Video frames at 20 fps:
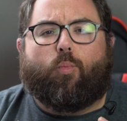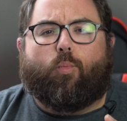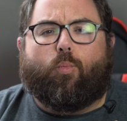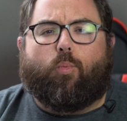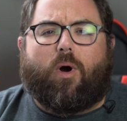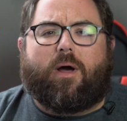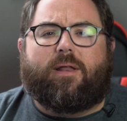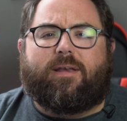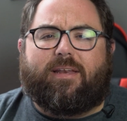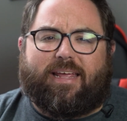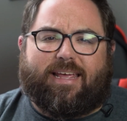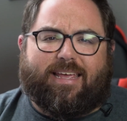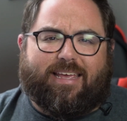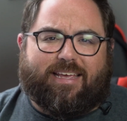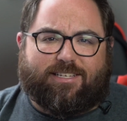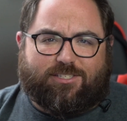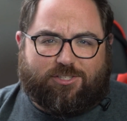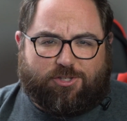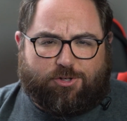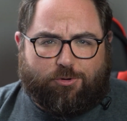What
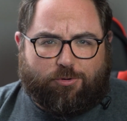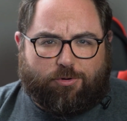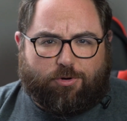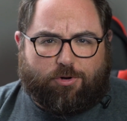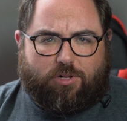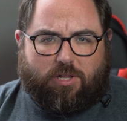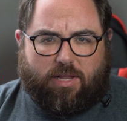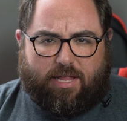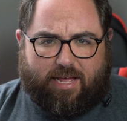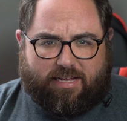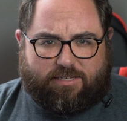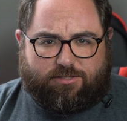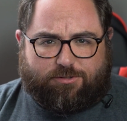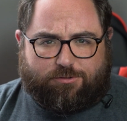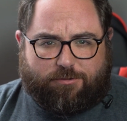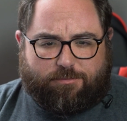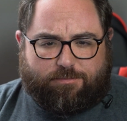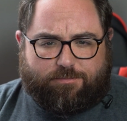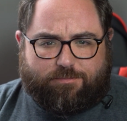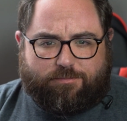is Google
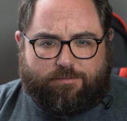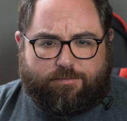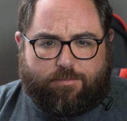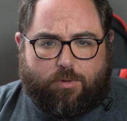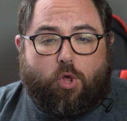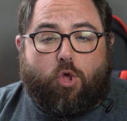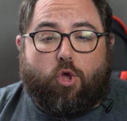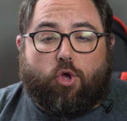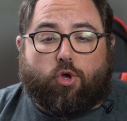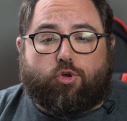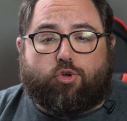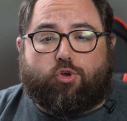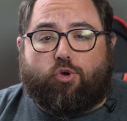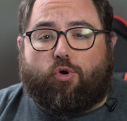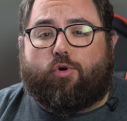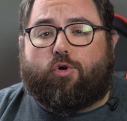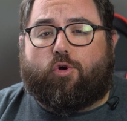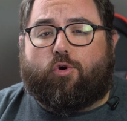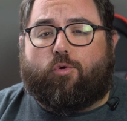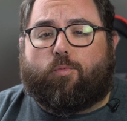Classroom?
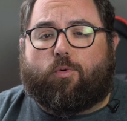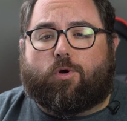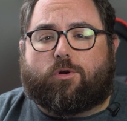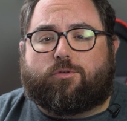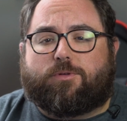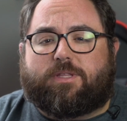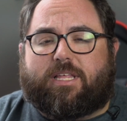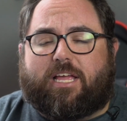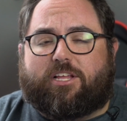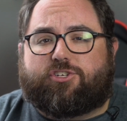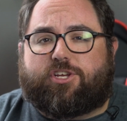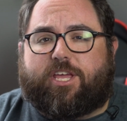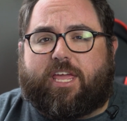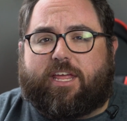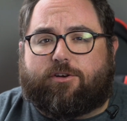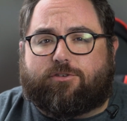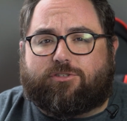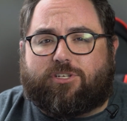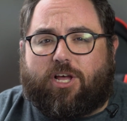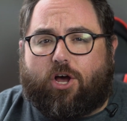Google worked with
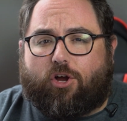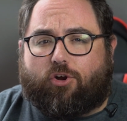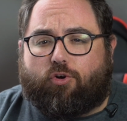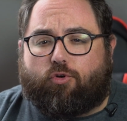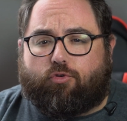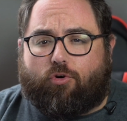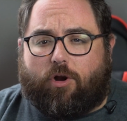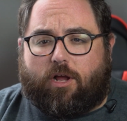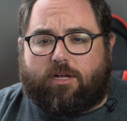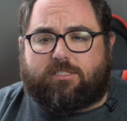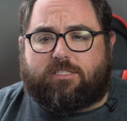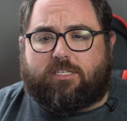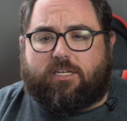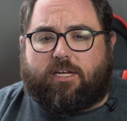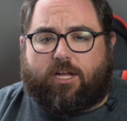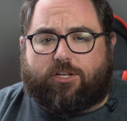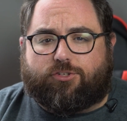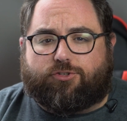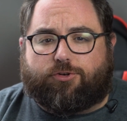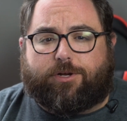educators across the
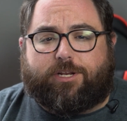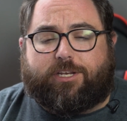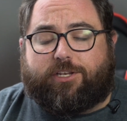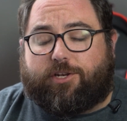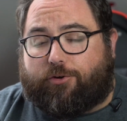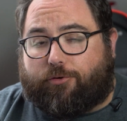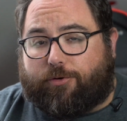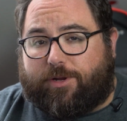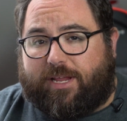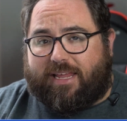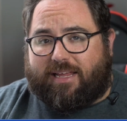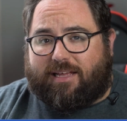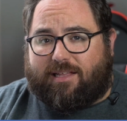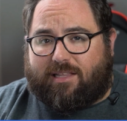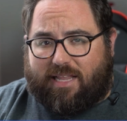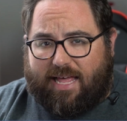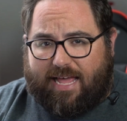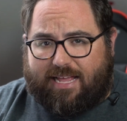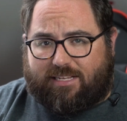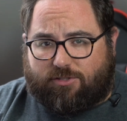country to create
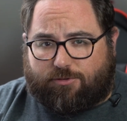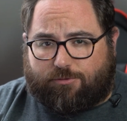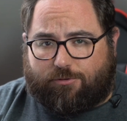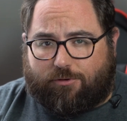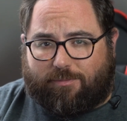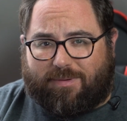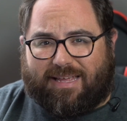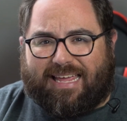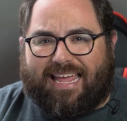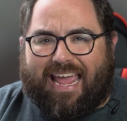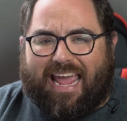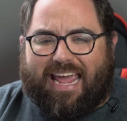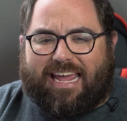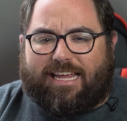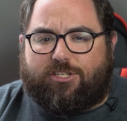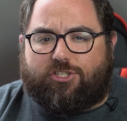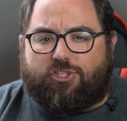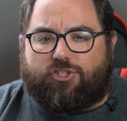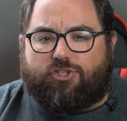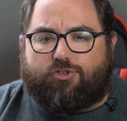Classroom,
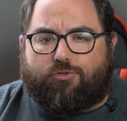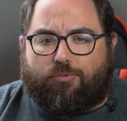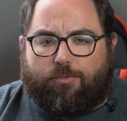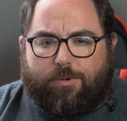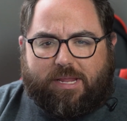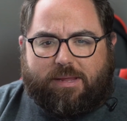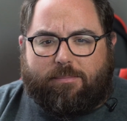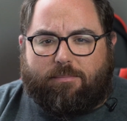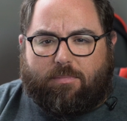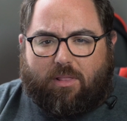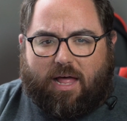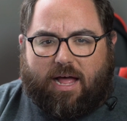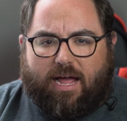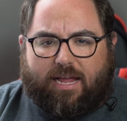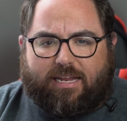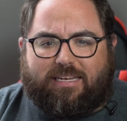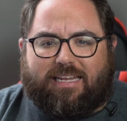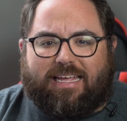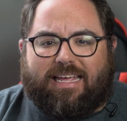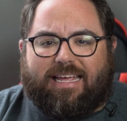a
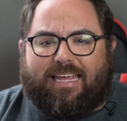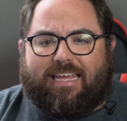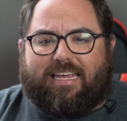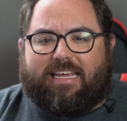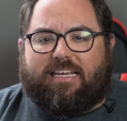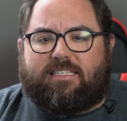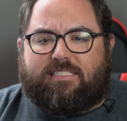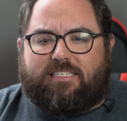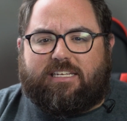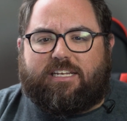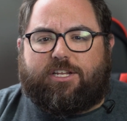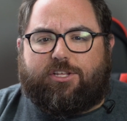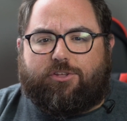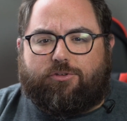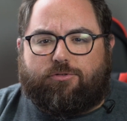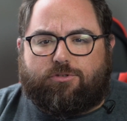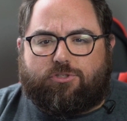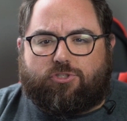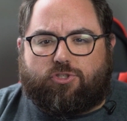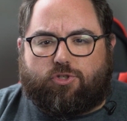streamlined,
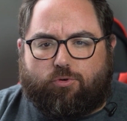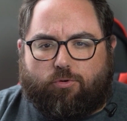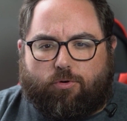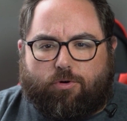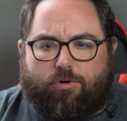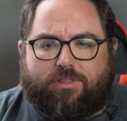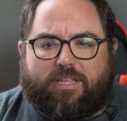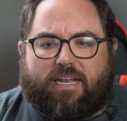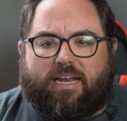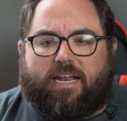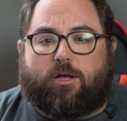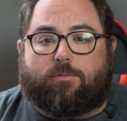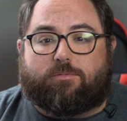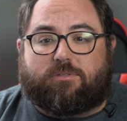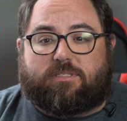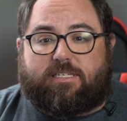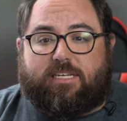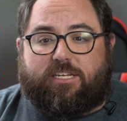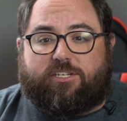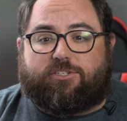easy-to-use tool that
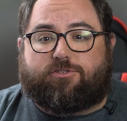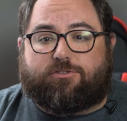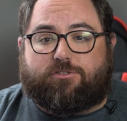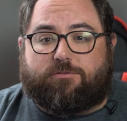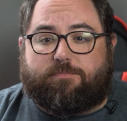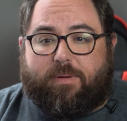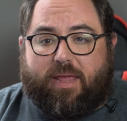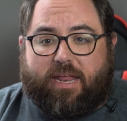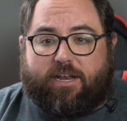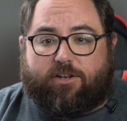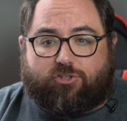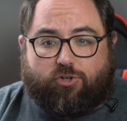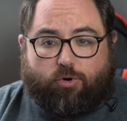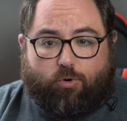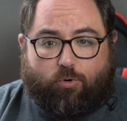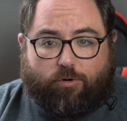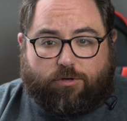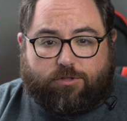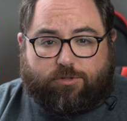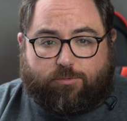helps teachers manage
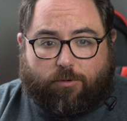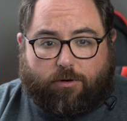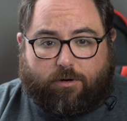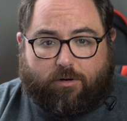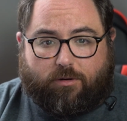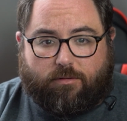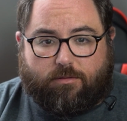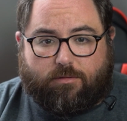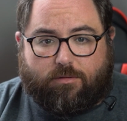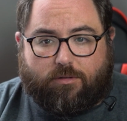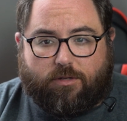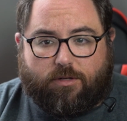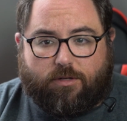coursework.